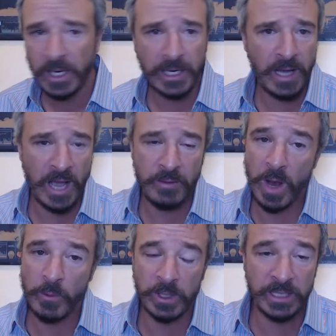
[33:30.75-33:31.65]

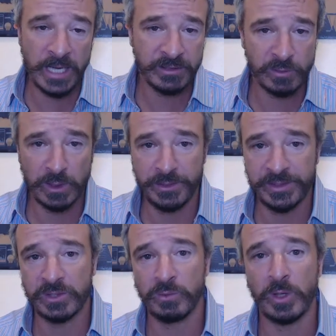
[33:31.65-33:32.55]
I really like this one, and
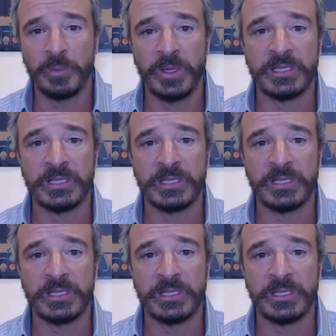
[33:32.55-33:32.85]
this is one piece I